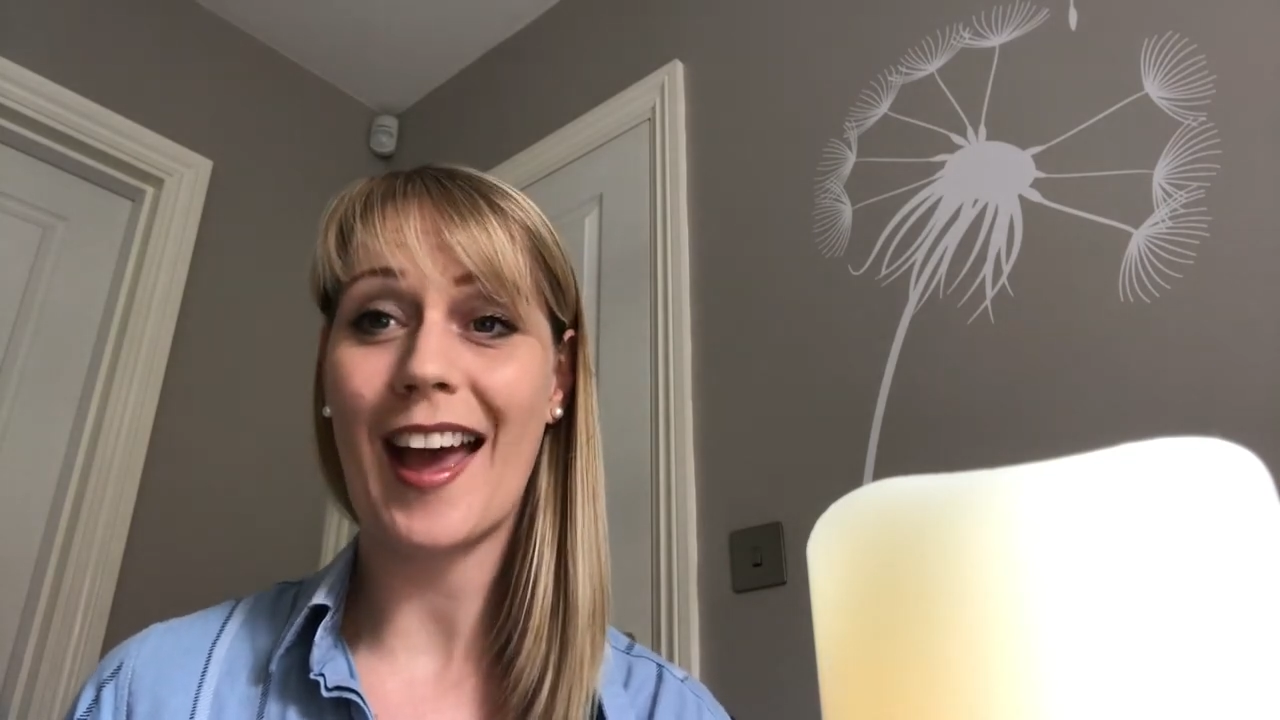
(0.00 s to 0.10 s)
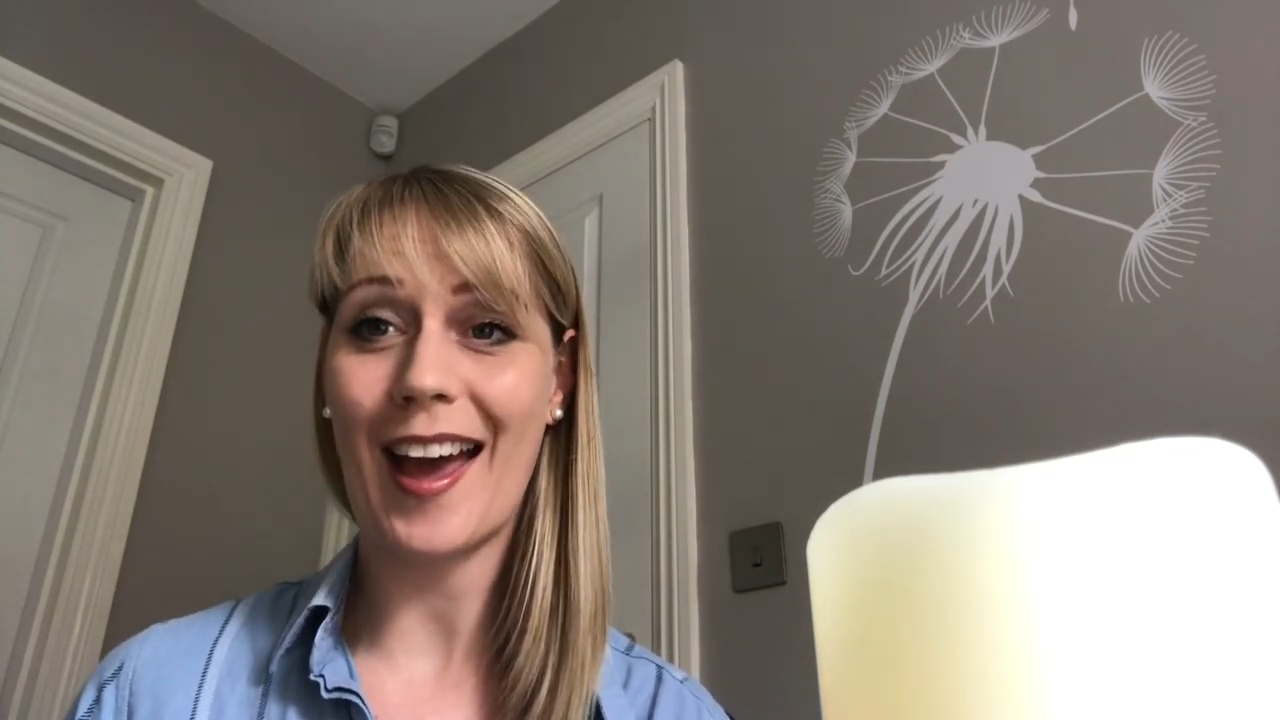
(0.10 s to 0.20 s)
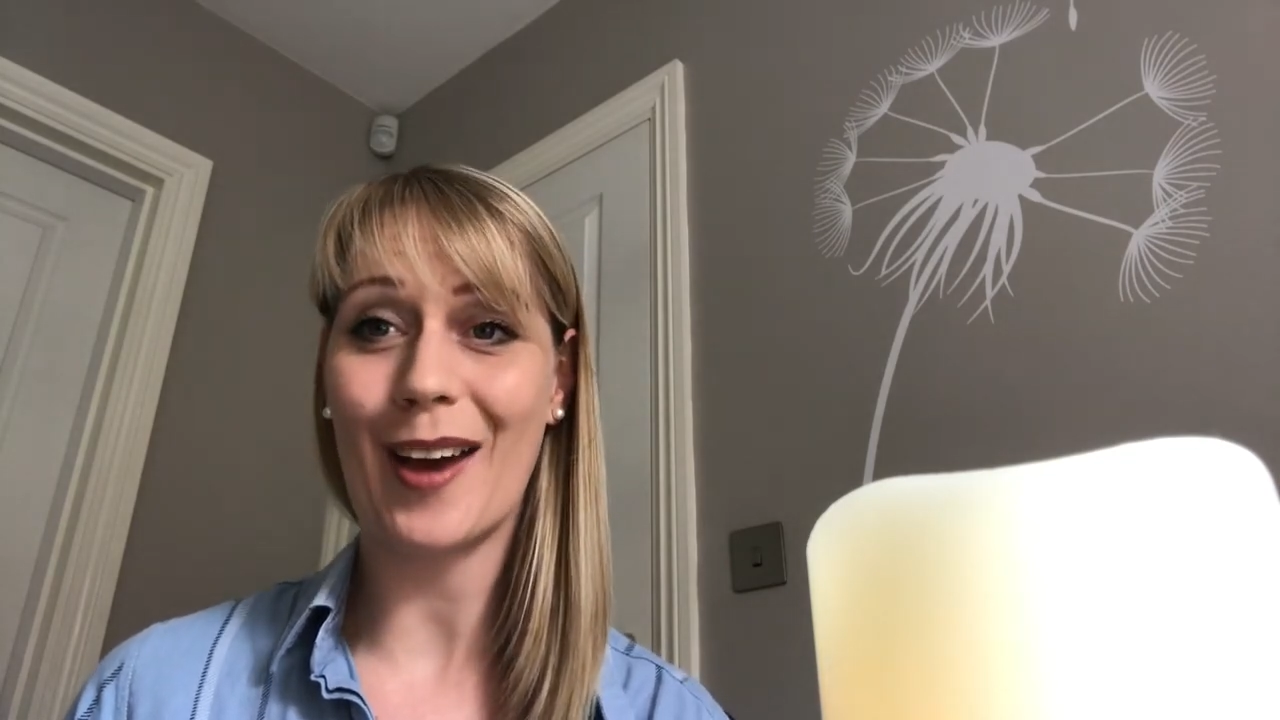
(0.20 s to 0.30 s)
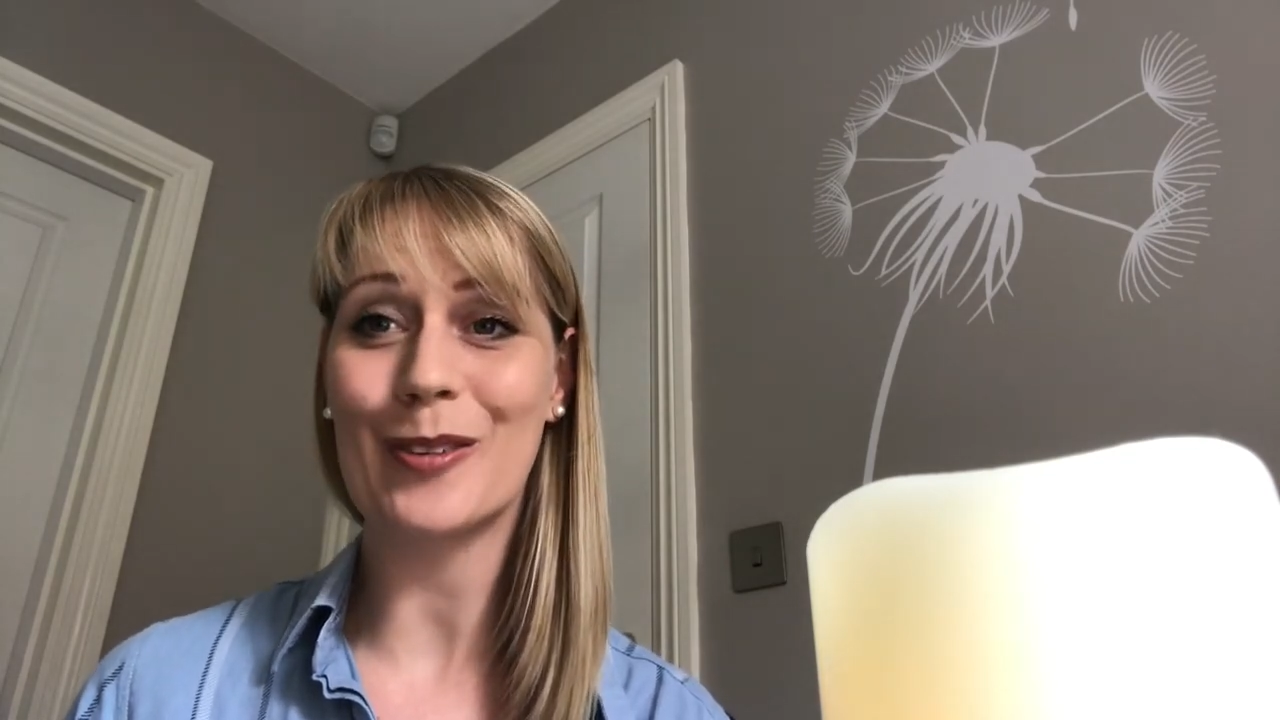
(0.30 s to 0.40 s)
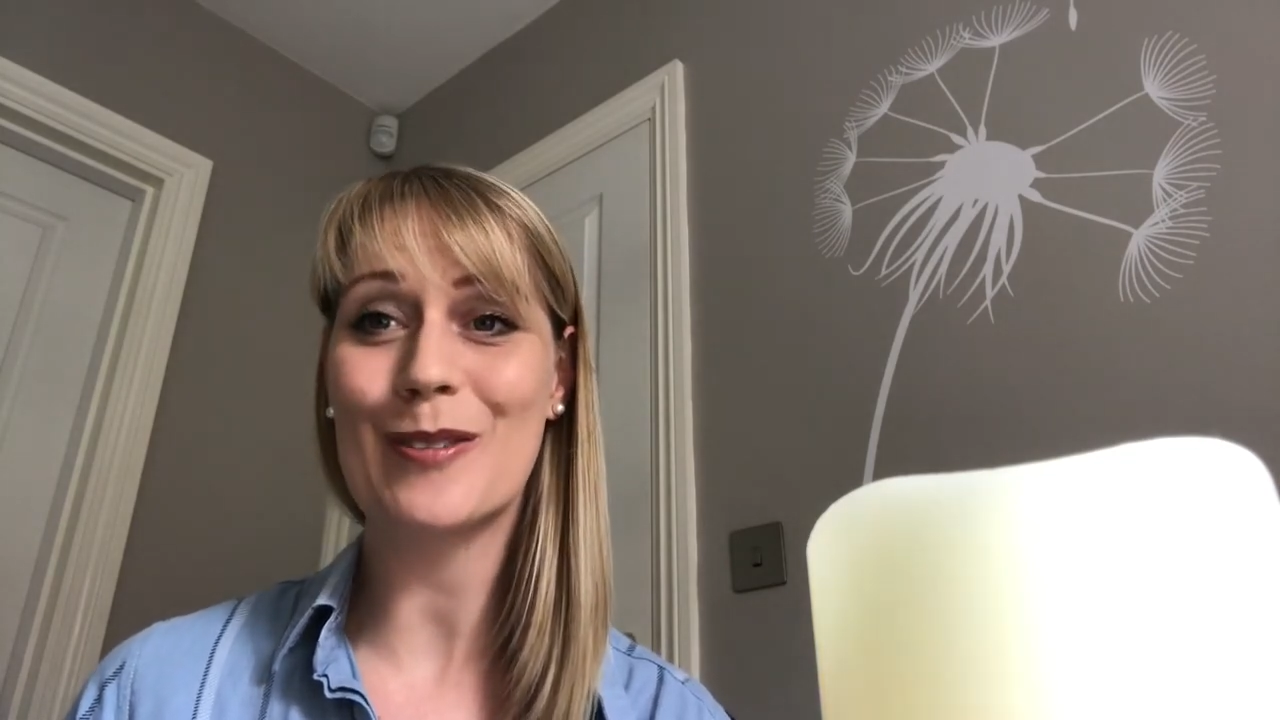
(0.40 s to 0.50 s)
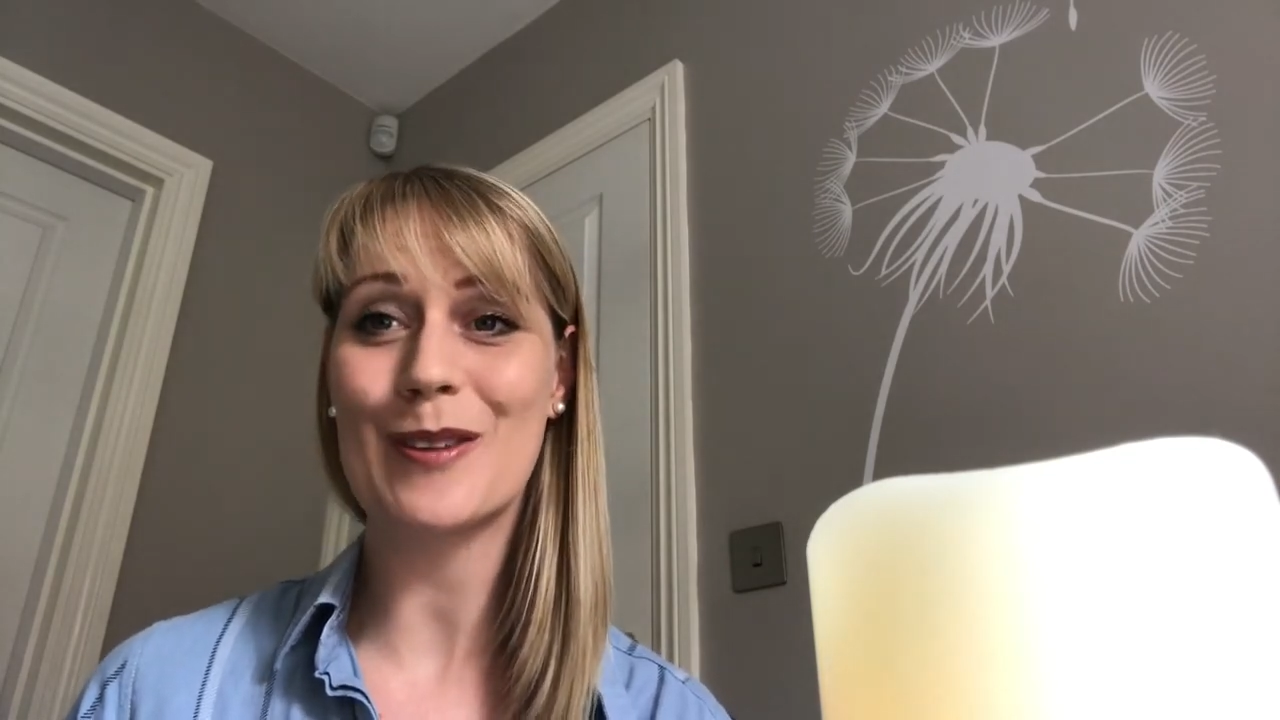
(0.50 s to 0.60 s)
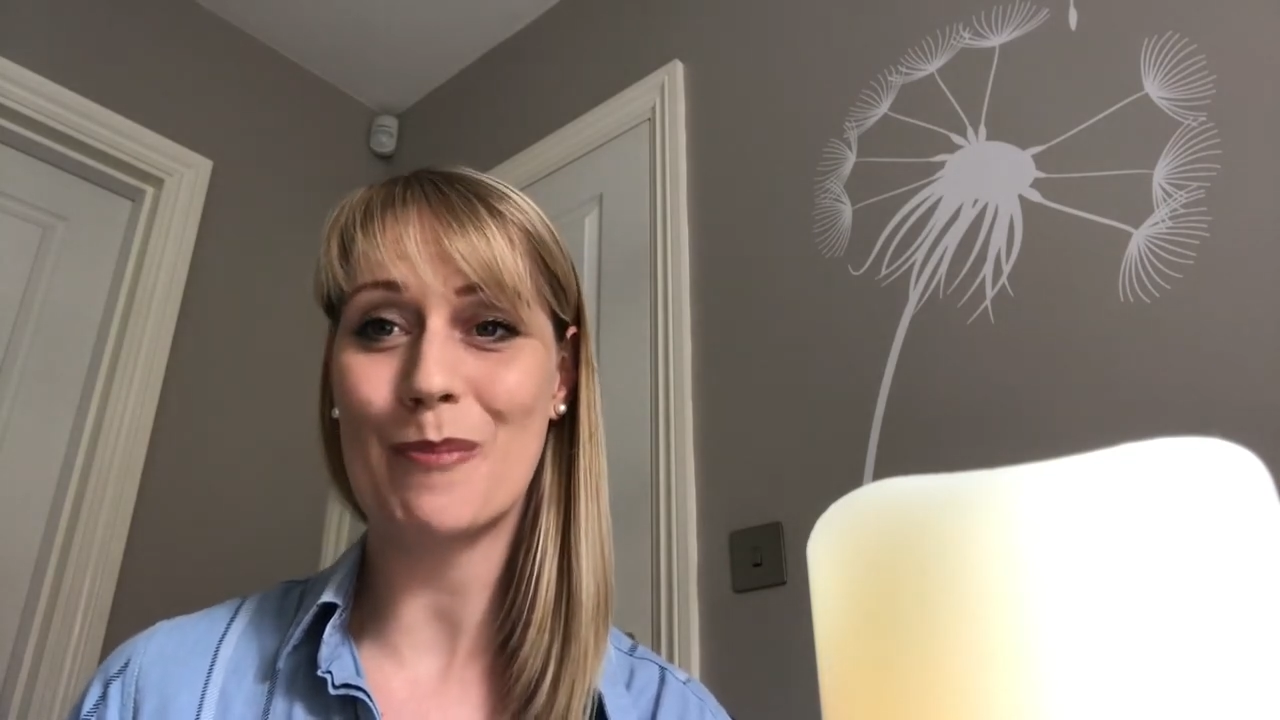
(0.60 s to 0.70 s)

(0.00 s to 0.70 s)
house